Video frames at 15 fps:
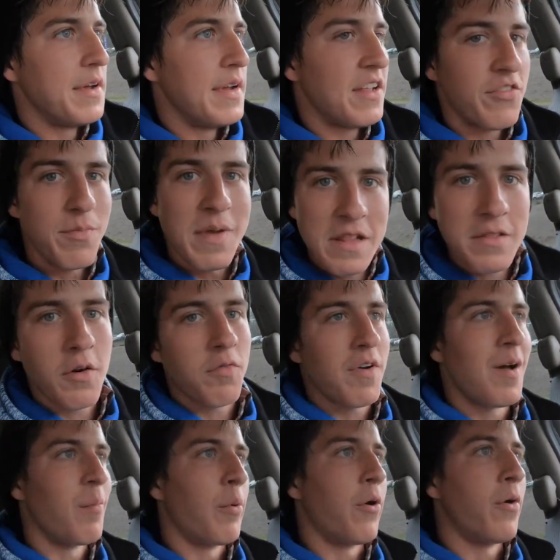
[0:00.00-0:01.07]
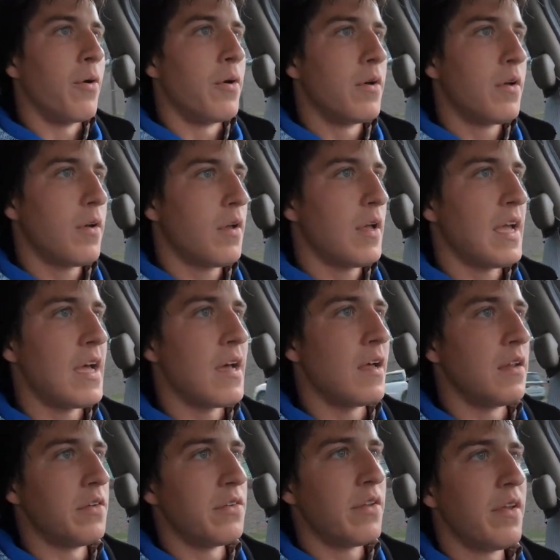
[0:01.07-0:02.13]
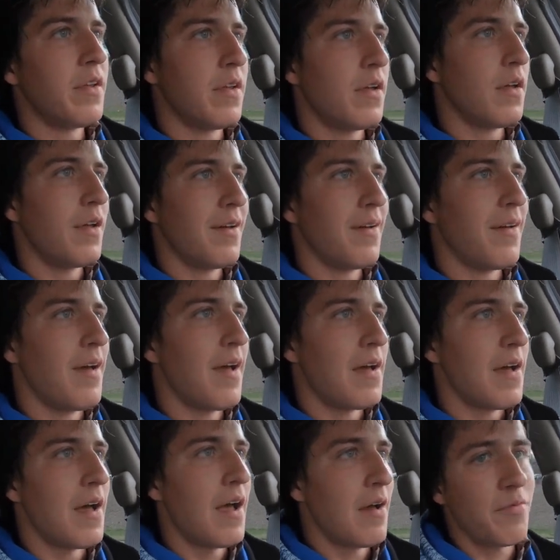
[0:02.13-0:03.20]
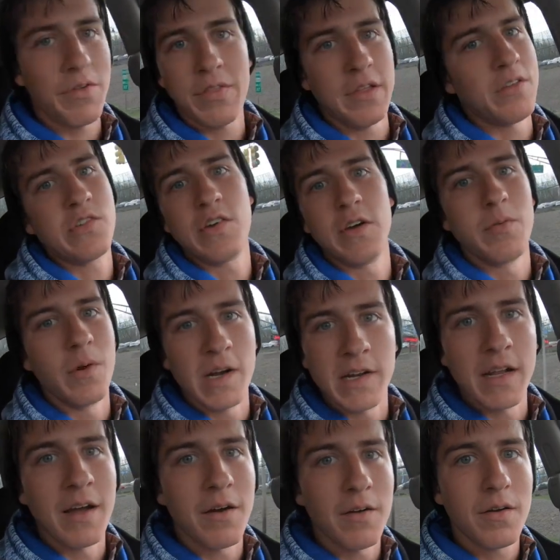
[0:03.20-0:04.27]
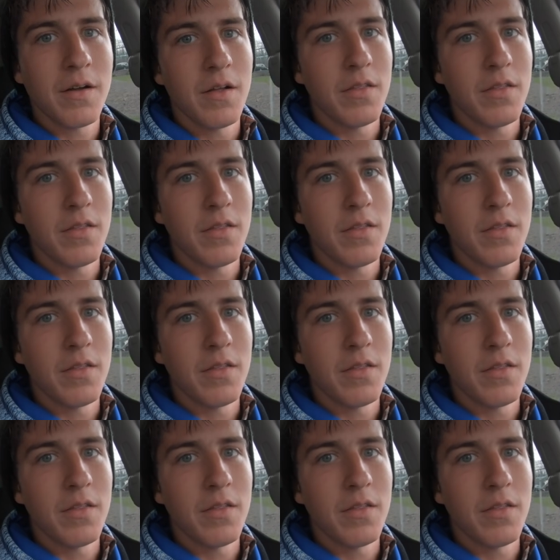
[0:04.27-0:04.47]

it's mid-November and everything's good right now.